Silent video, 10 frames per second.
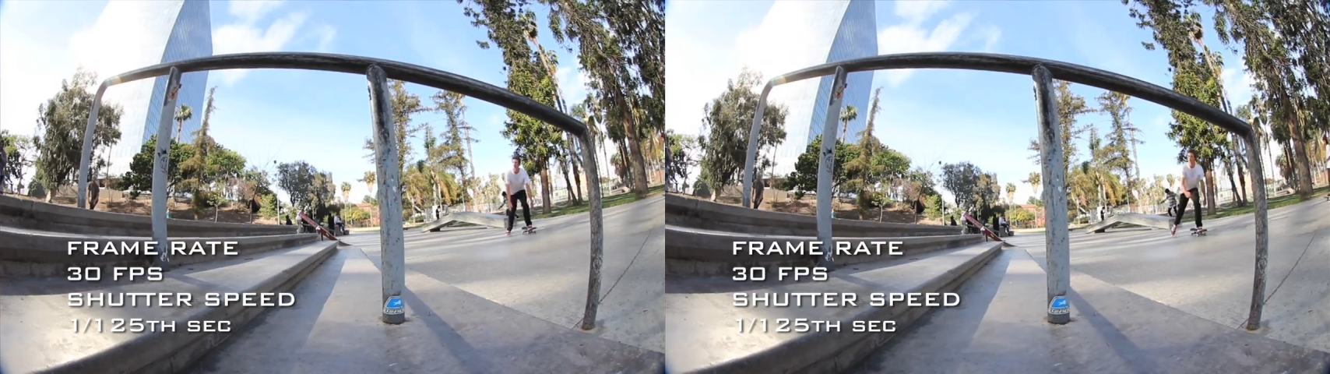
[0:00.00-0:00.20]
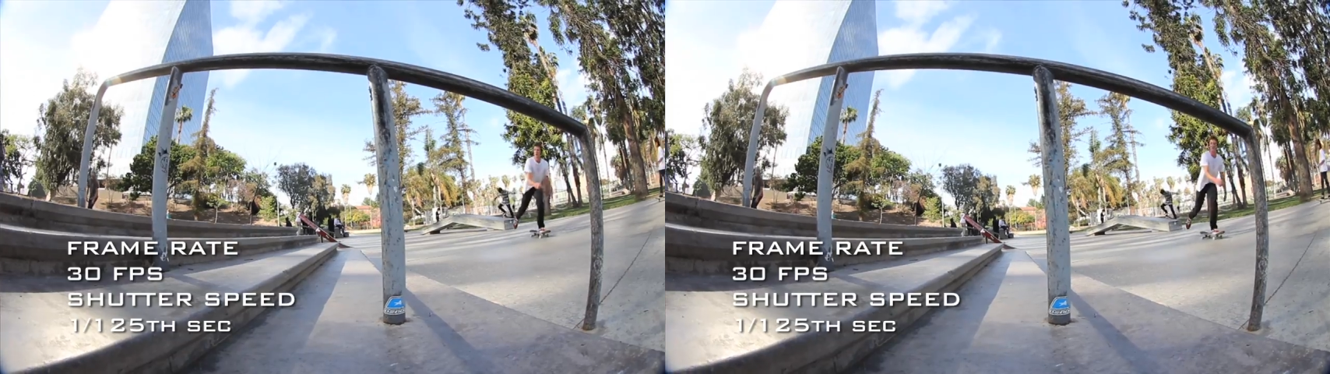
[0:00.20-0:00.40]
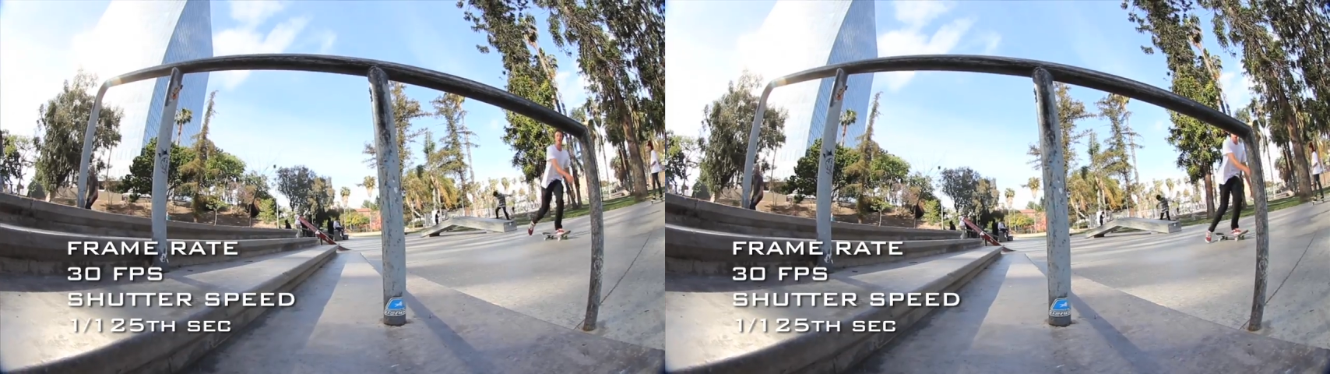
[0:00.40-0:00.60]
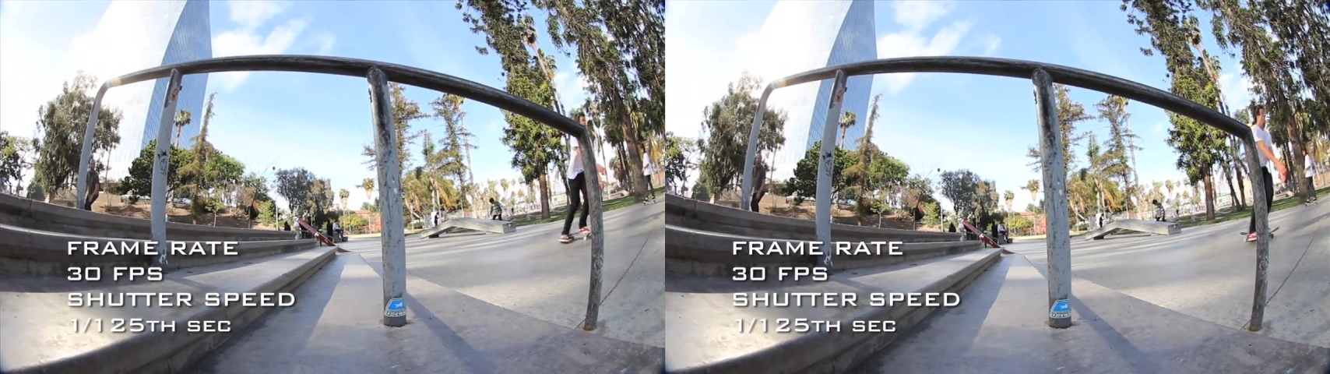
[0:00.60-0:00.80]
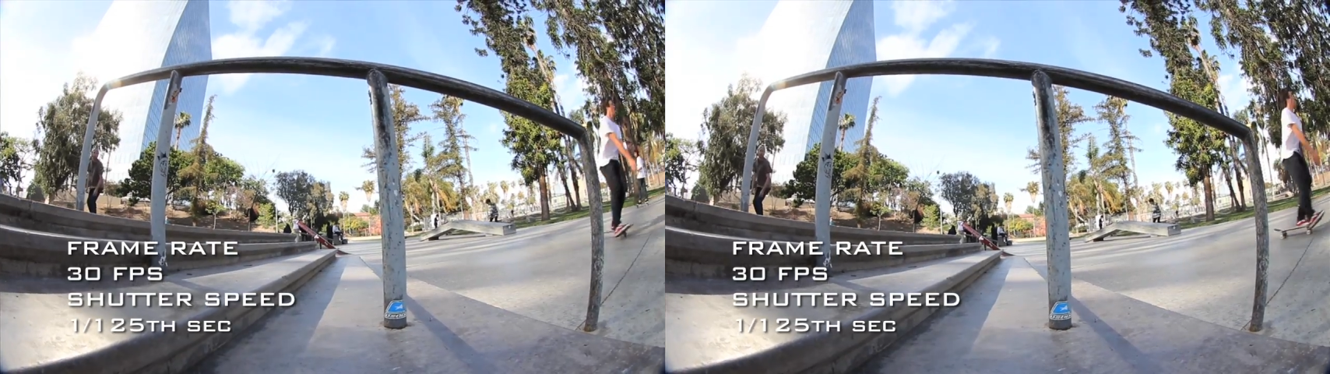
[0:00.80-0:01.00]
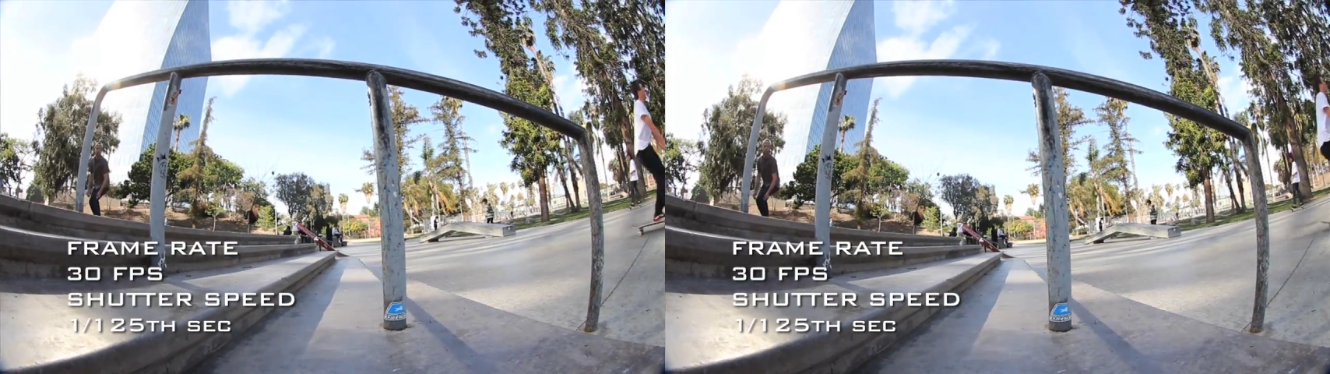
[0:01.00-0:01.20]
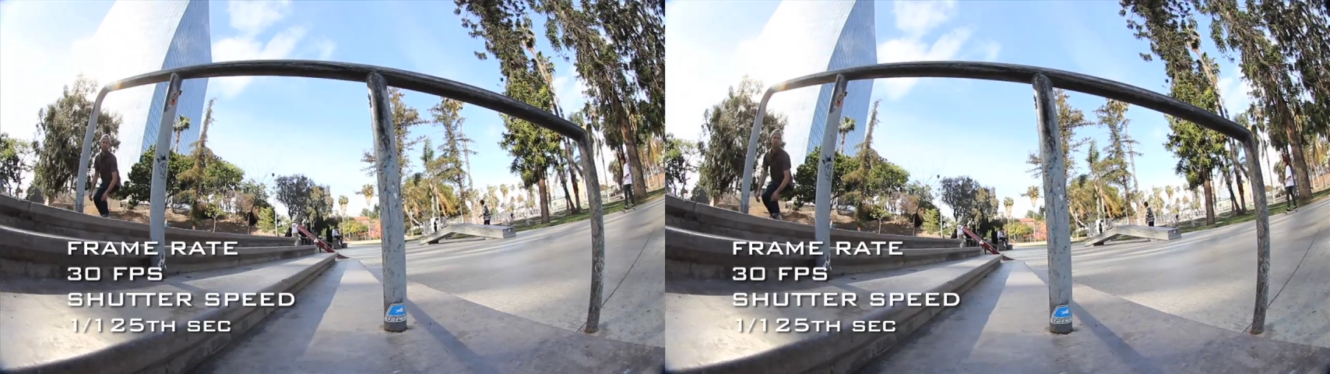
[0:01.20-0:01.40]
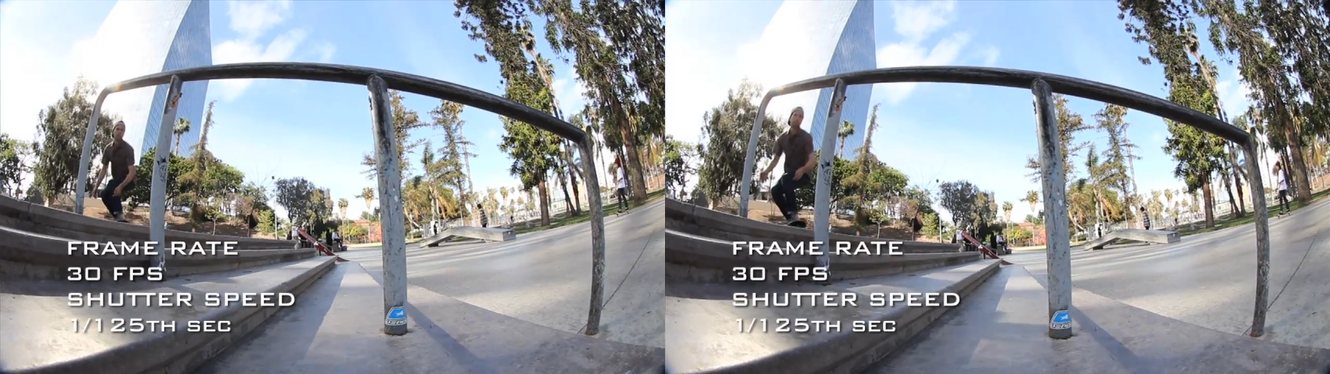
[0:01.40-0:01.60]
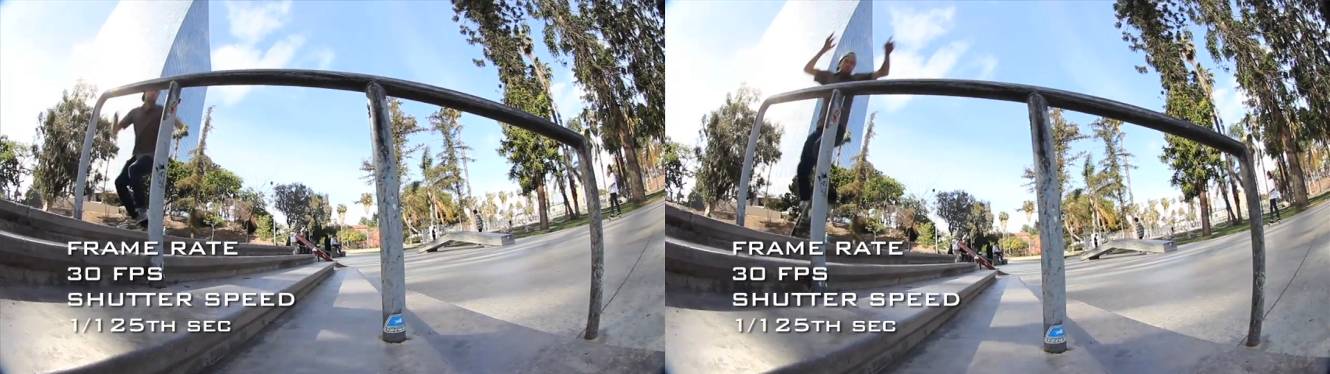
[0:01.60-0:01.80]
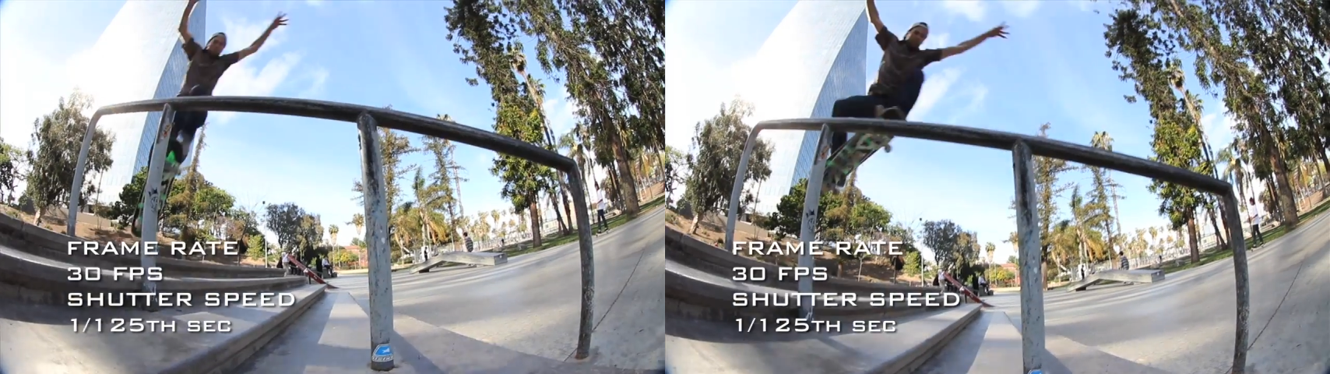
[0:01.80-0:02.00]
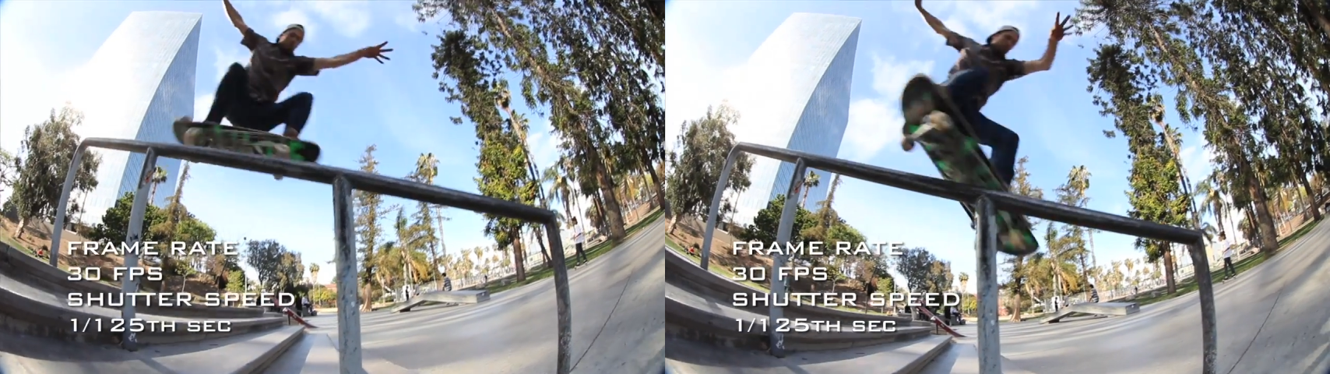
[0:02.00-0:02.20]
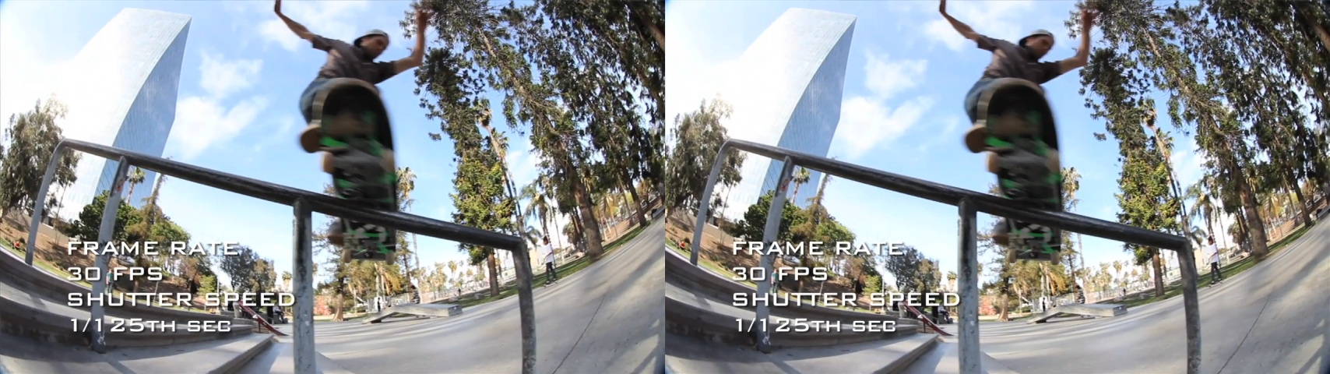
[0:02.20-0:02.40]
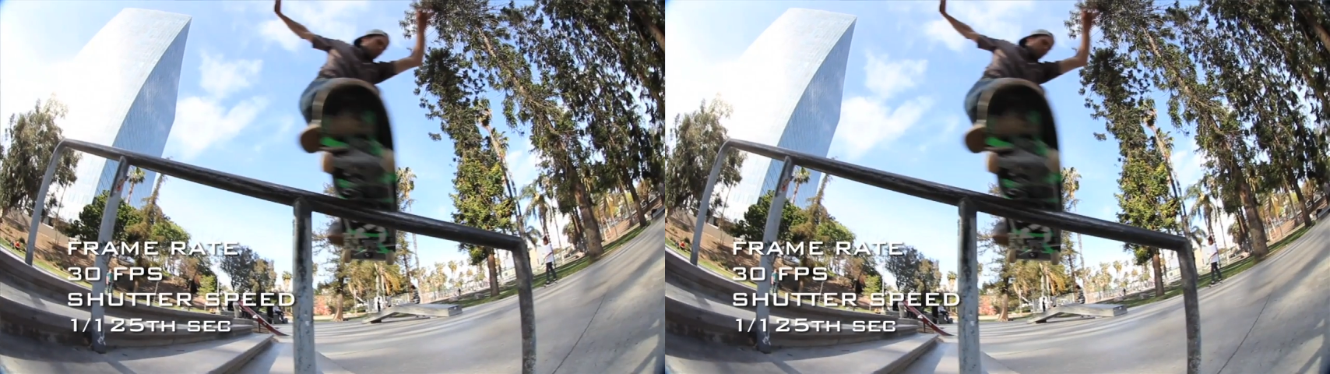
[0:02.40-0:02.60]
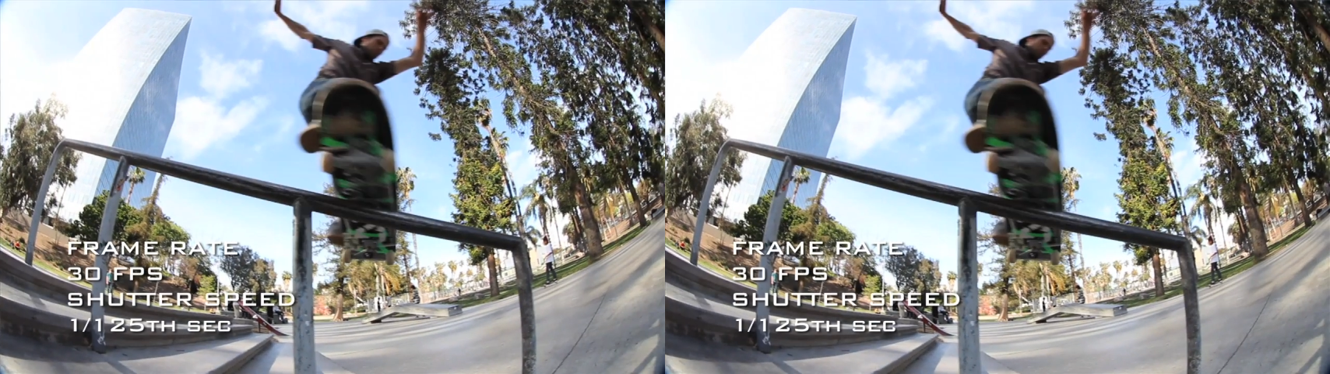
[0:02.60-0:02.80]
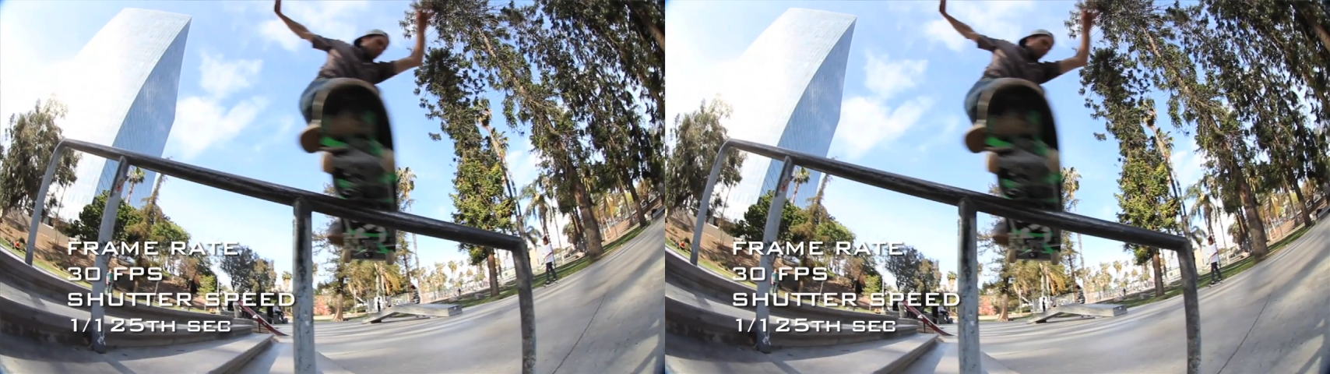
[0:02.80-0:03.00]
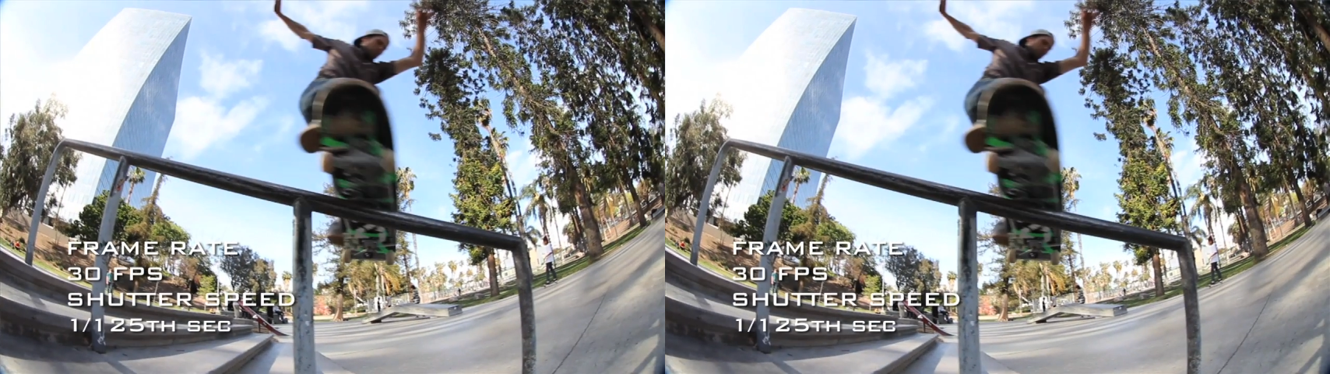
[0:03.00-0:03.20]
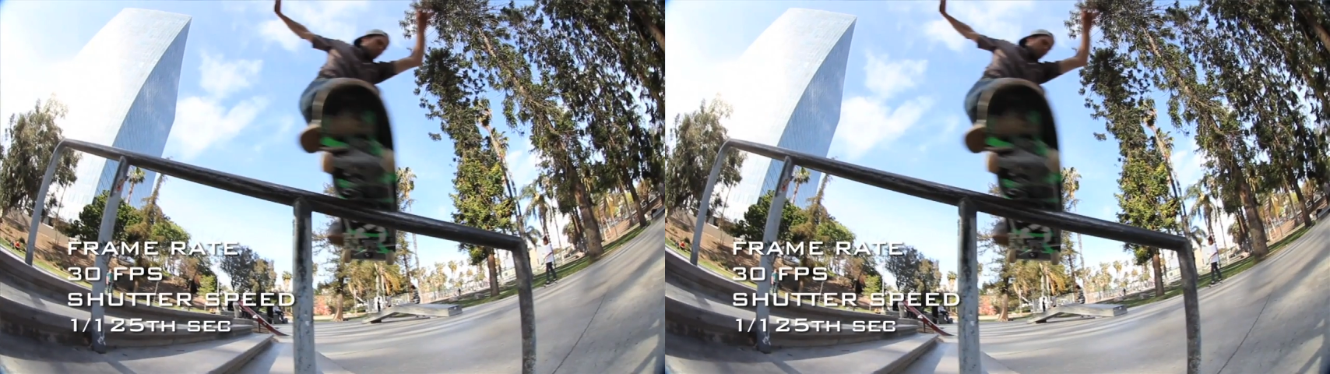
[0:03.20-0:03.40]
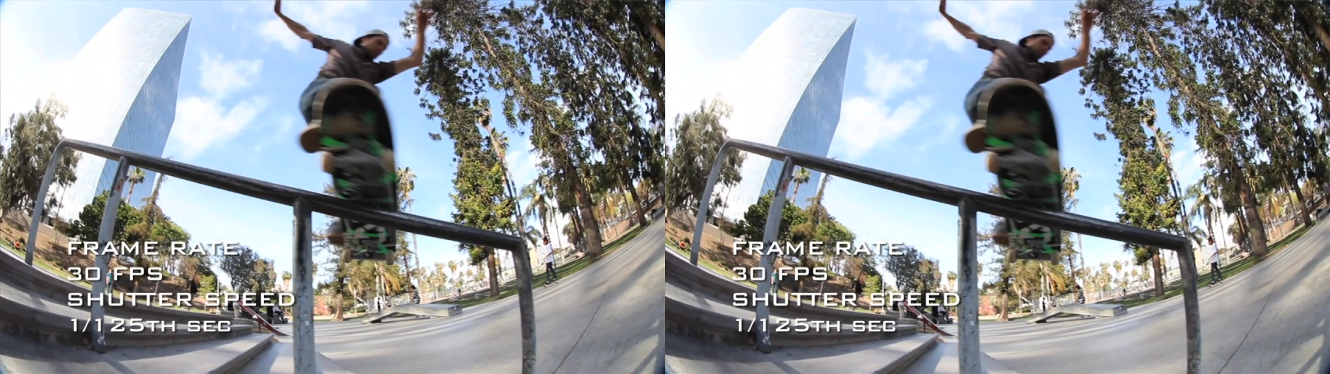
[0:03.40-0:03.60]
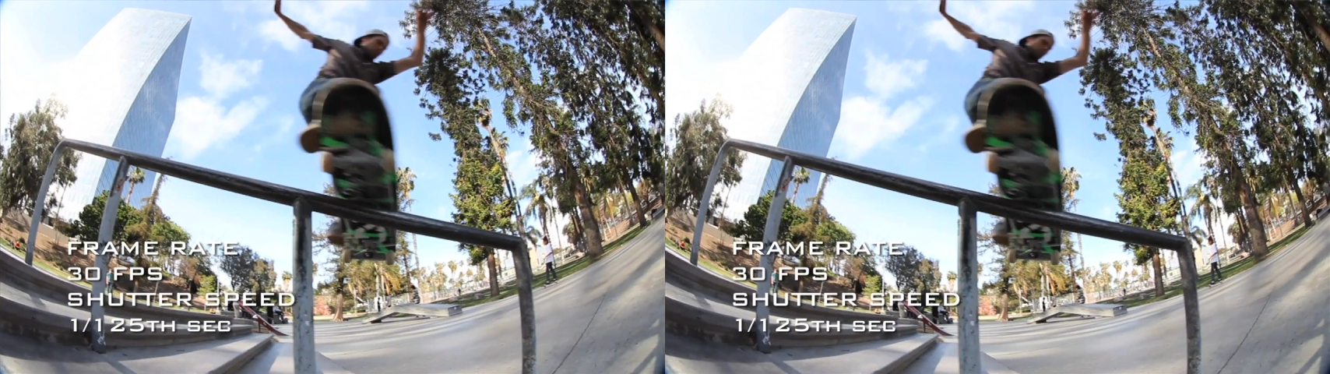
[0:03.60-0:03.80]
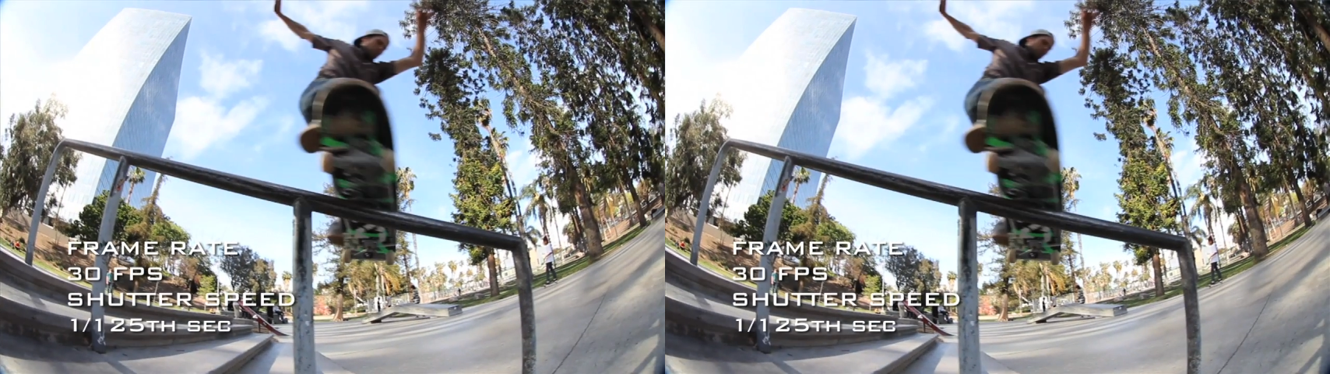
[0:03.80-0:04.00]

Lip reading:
[unreadable: no face in view]